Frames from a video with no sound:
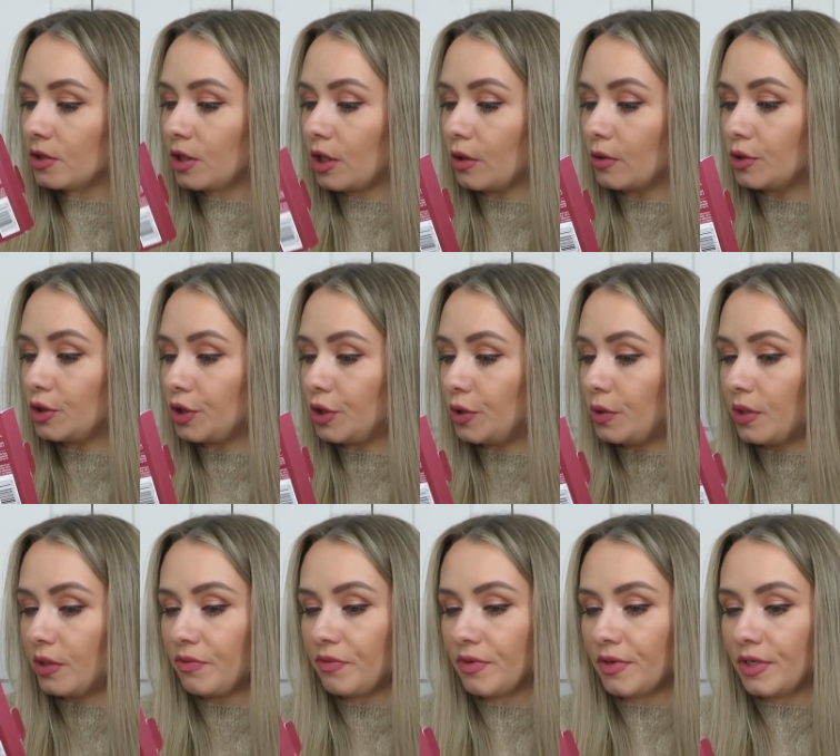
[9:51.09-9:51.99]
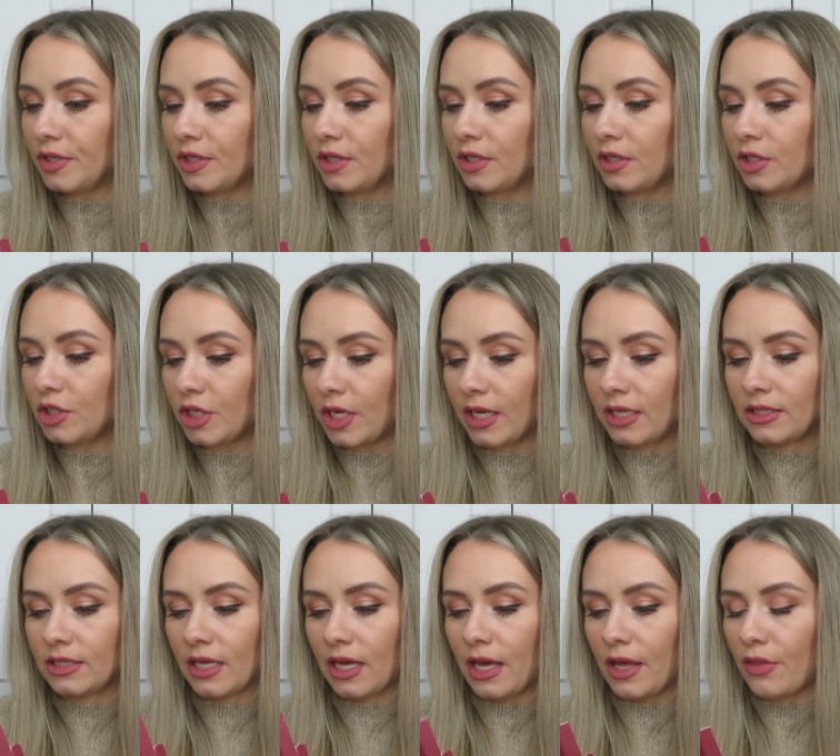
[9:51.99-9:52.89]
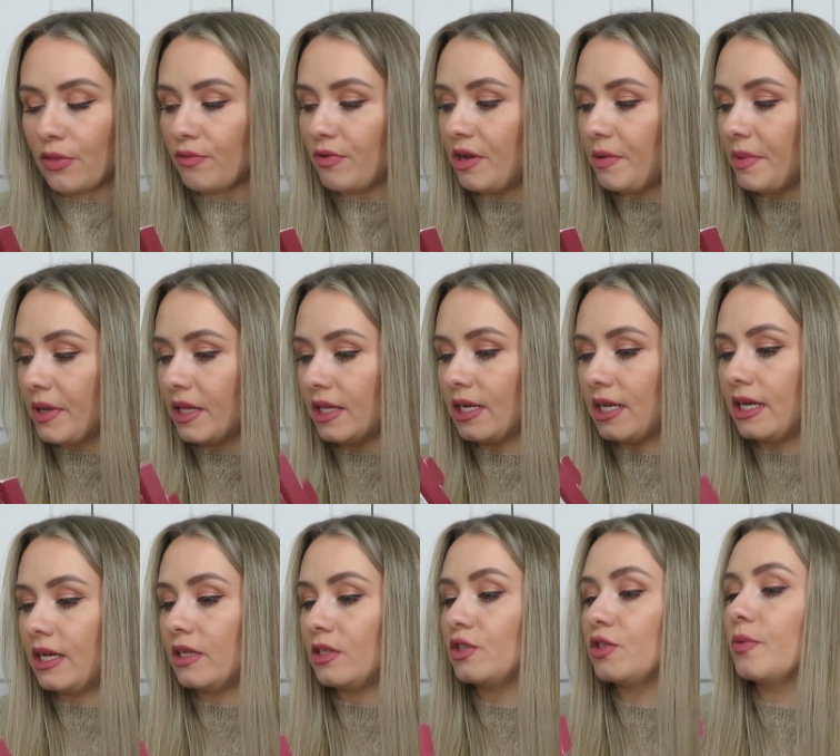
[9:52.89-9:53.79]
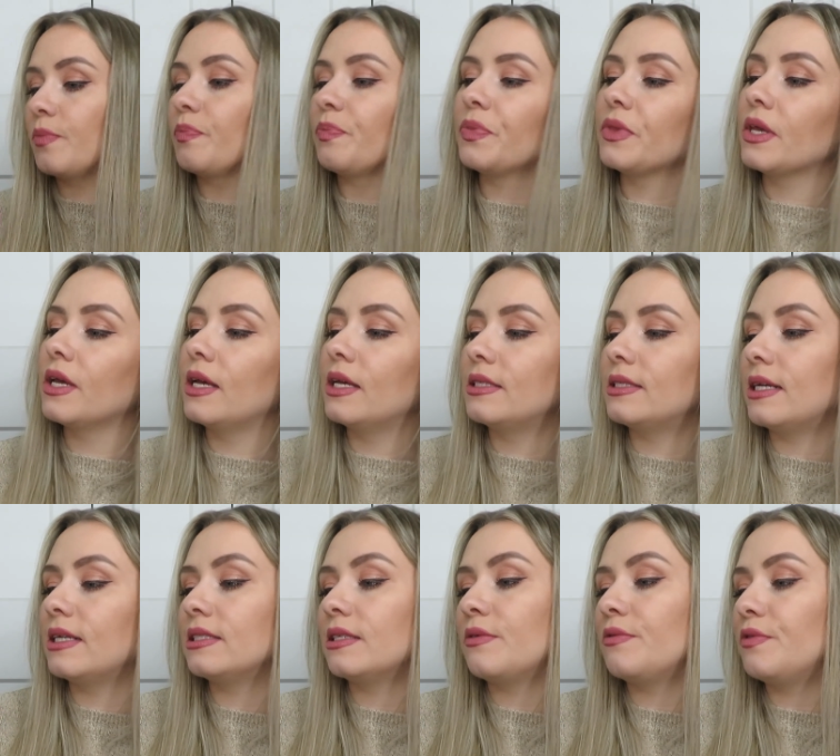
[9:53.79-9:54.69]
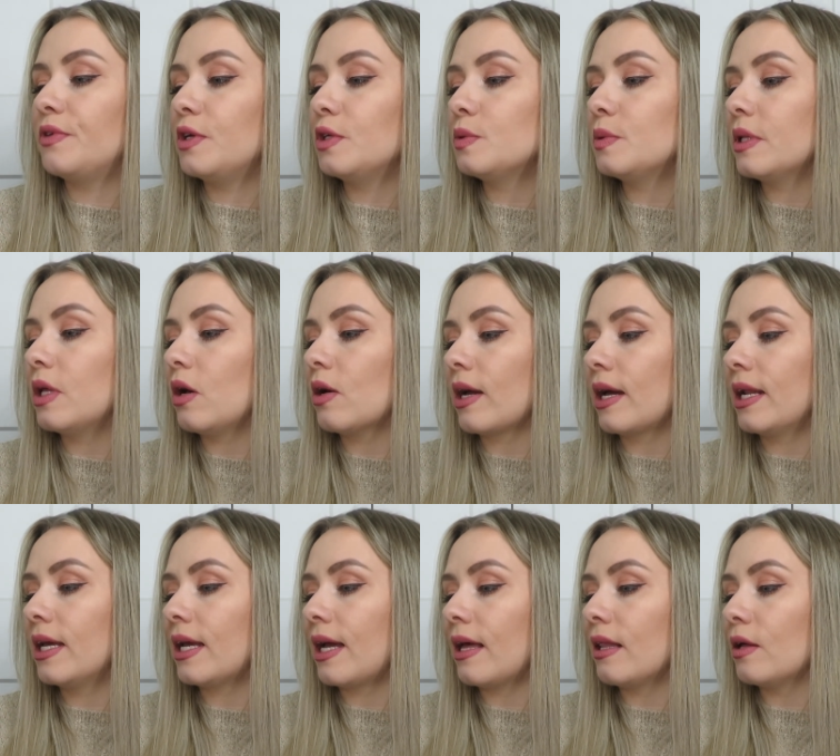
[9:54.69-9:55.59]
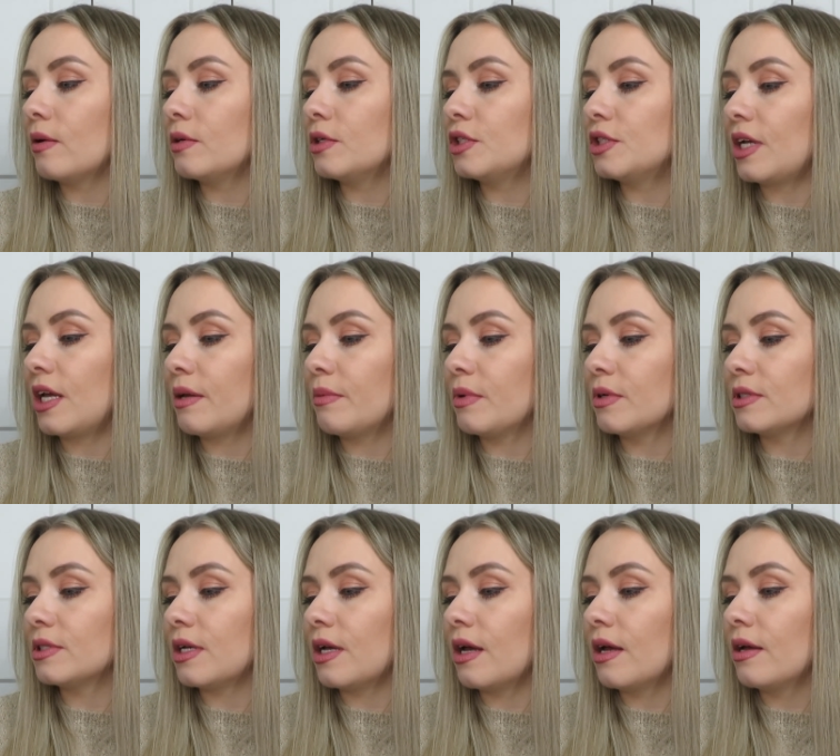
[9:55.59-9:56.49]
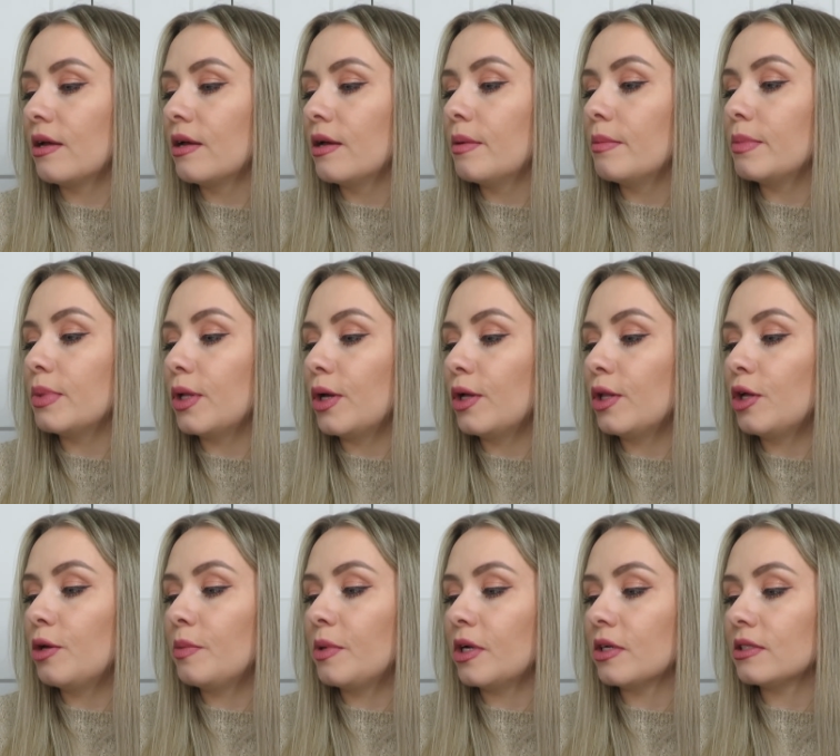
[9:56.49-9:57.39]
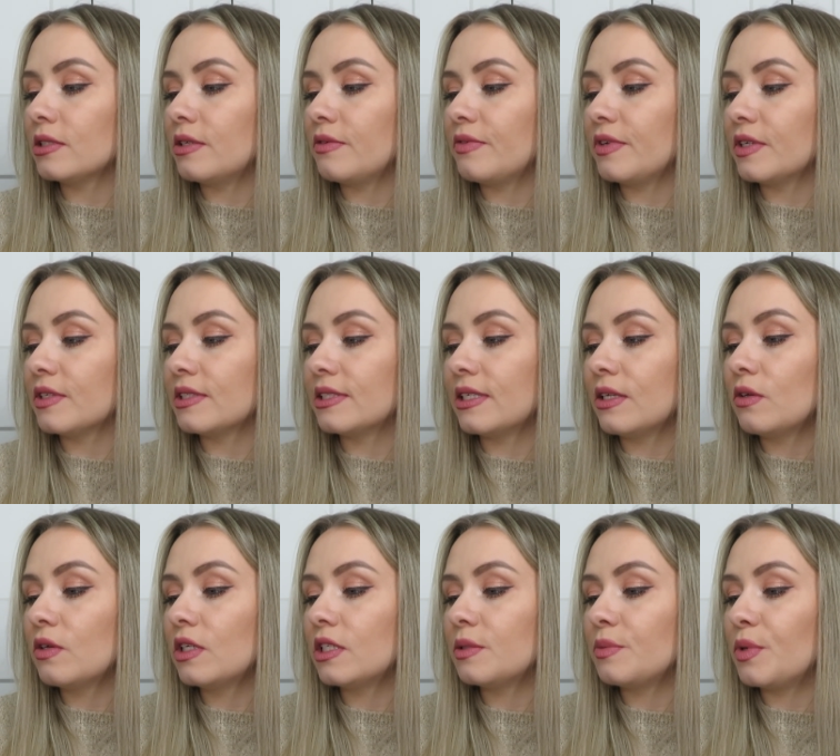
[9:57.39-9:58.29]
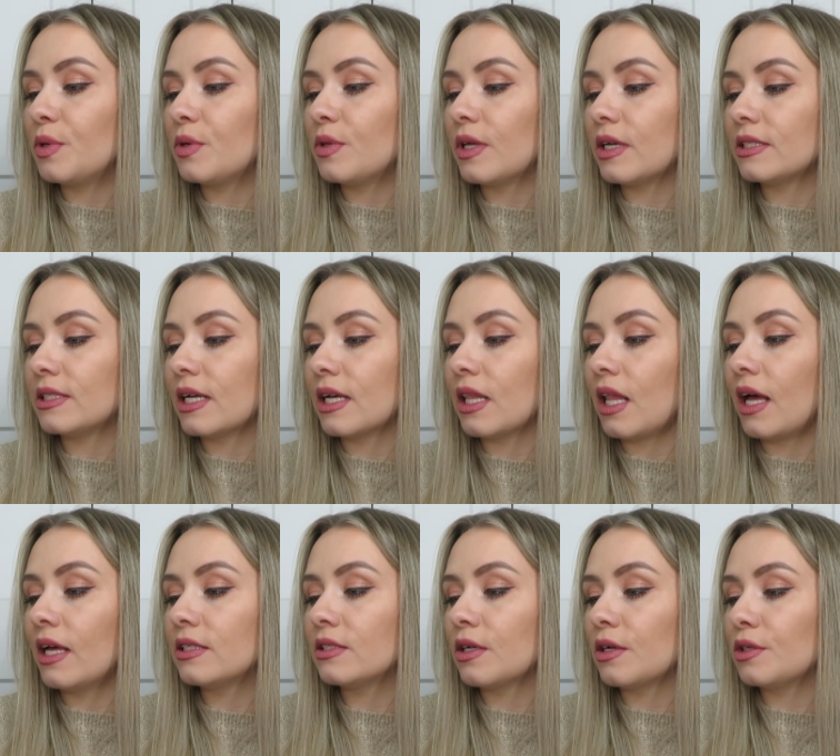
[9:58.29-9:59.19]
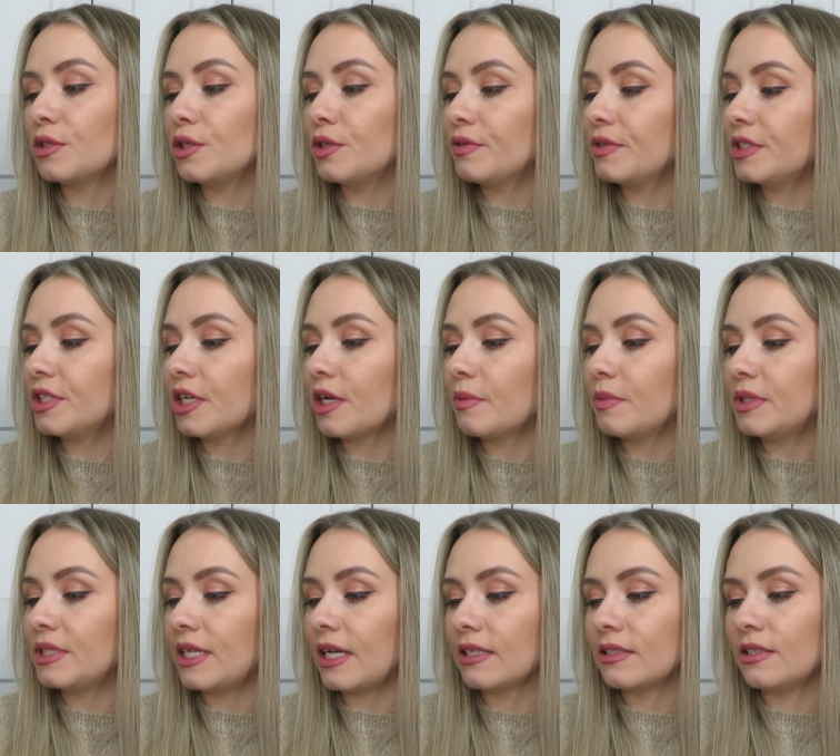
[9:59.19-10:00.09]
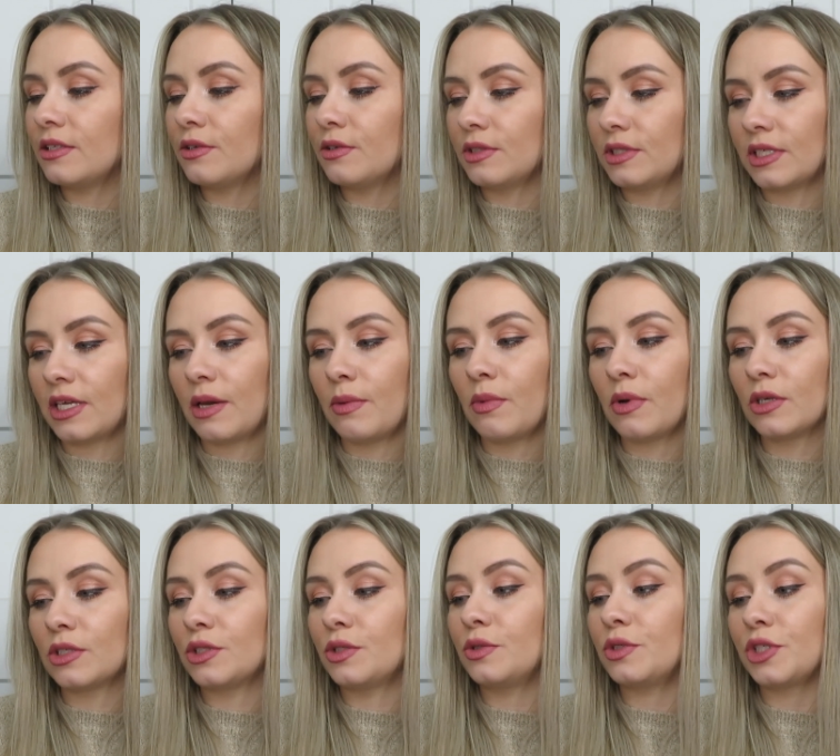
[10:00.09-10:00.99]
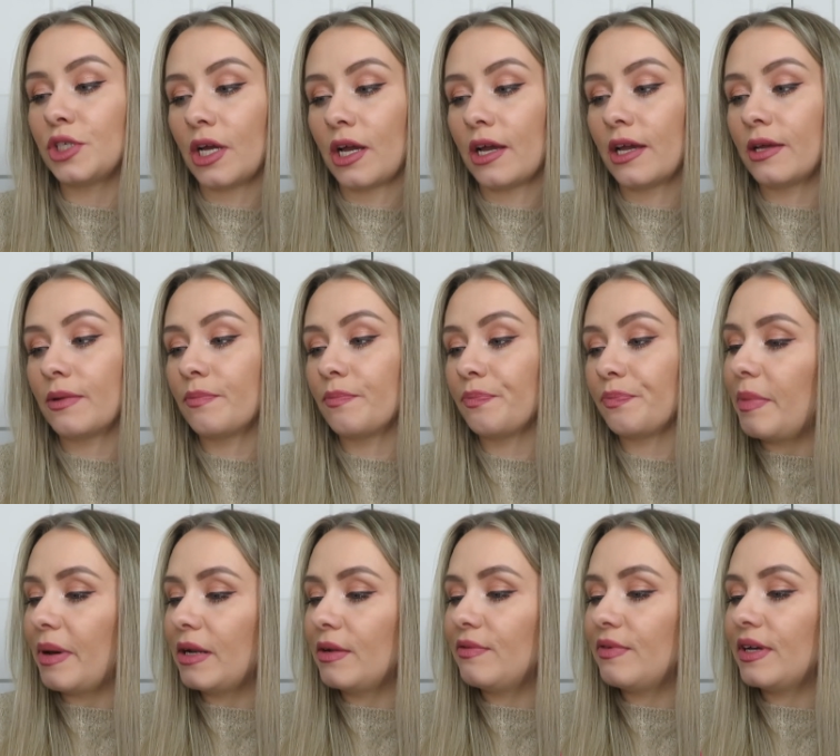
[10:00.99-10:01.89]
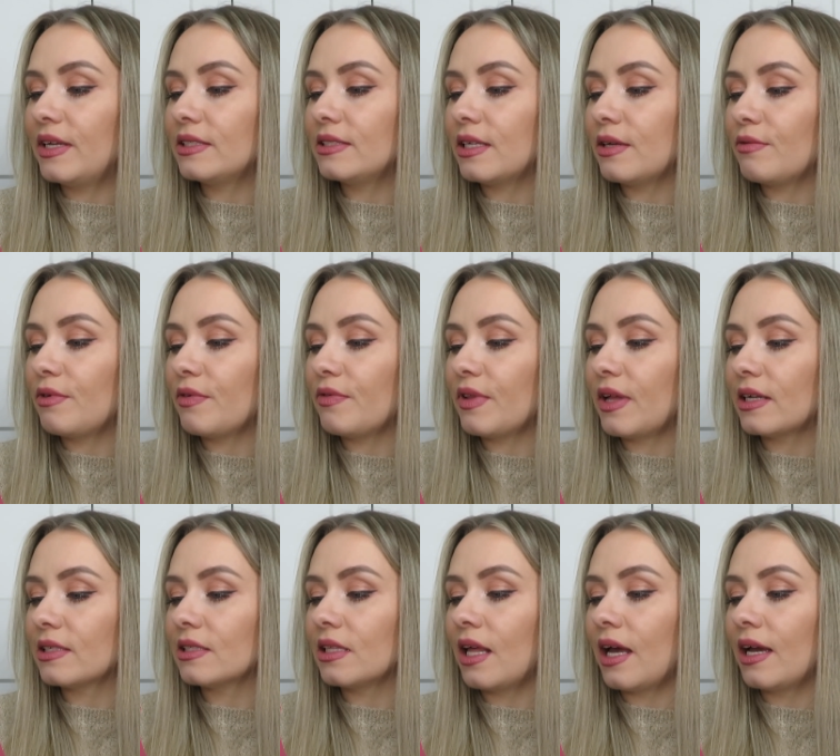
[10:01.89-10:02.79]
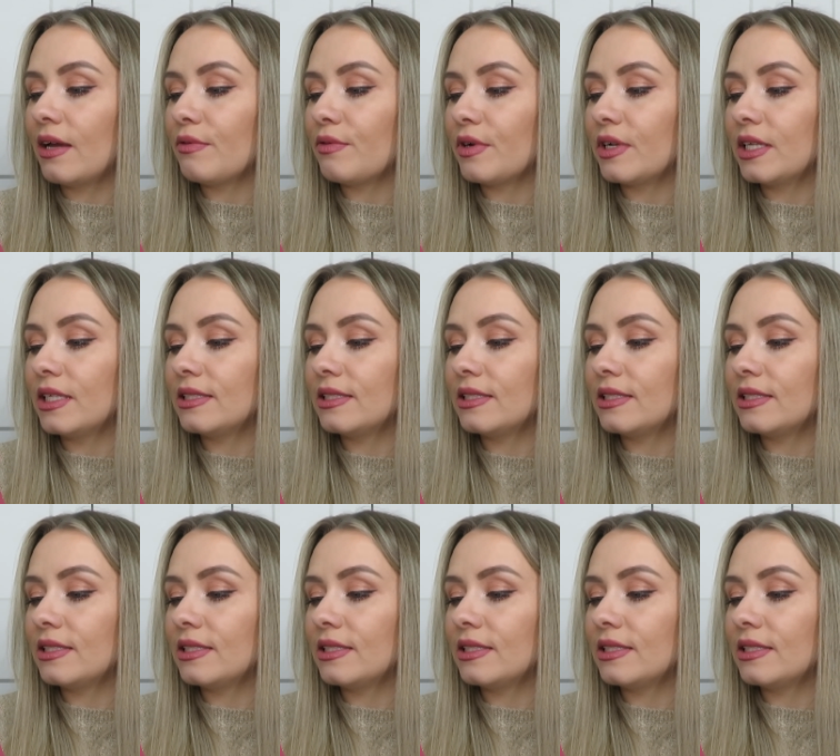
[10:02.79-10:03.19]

So 2 different shades there, 3ml in each. So it's infused with organic aloe and shea butter. Low luminosity feels silky smooth as it glides on, nourishing and protecting your skin whilst you shine. Benefits: it reflects light for